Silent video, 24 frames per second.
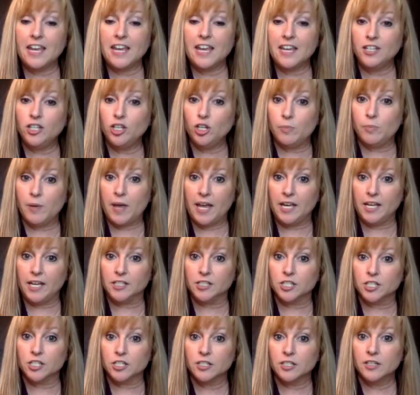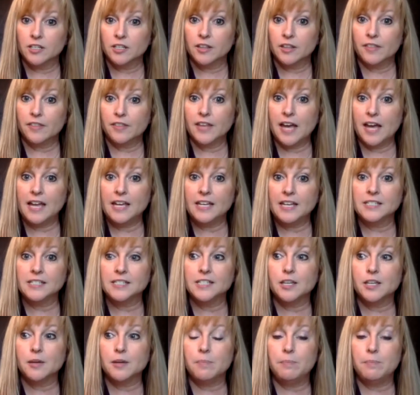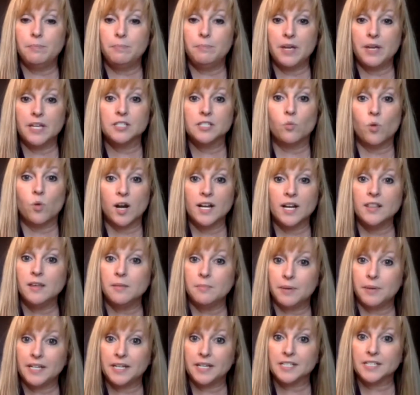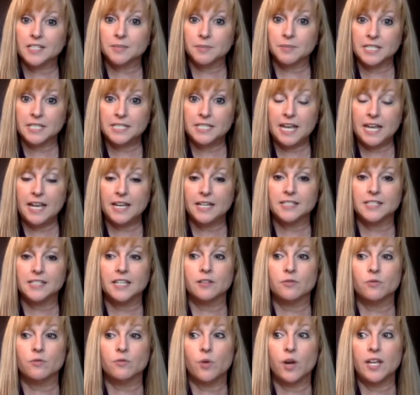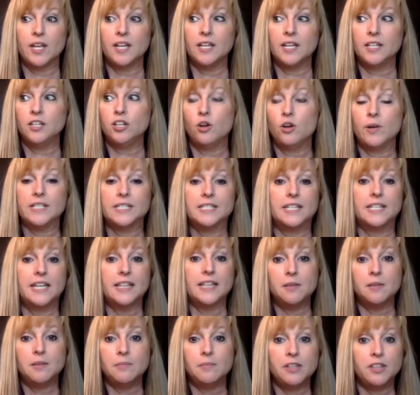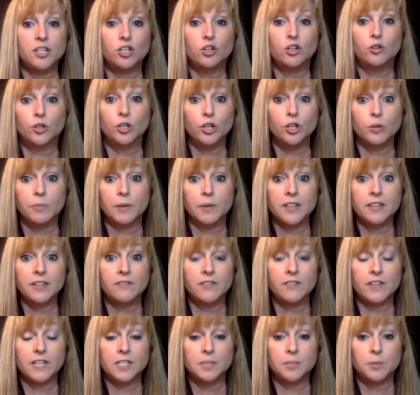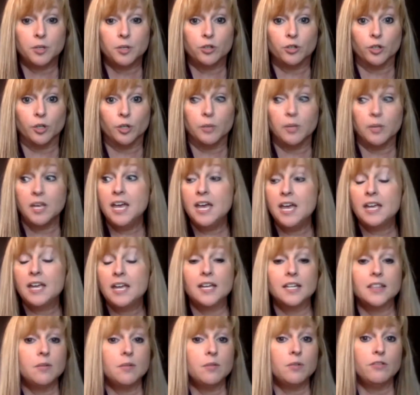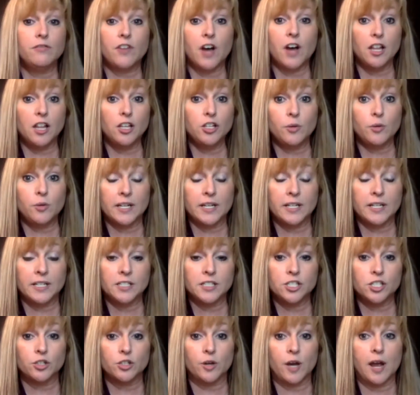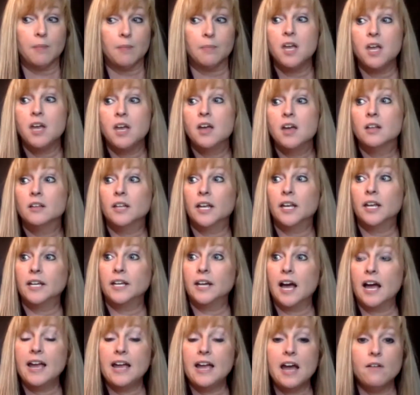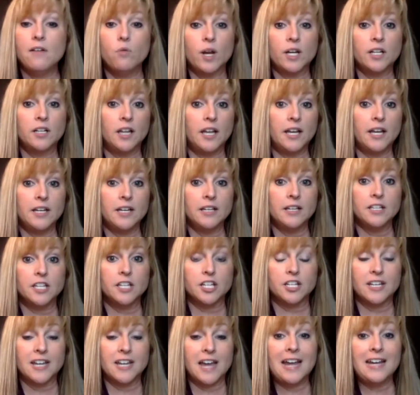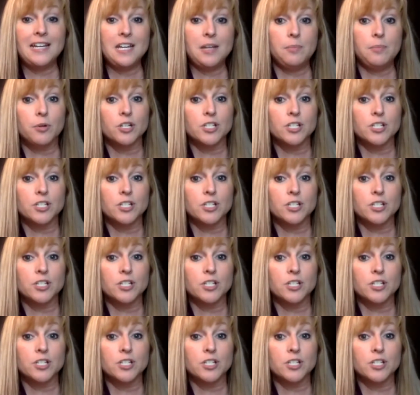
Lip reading: one of the biggest mistakes. And you know, it's get them in the group, in the Facebook group, get them to follow you on Instagram. Like I have one client that 90% of her customers come from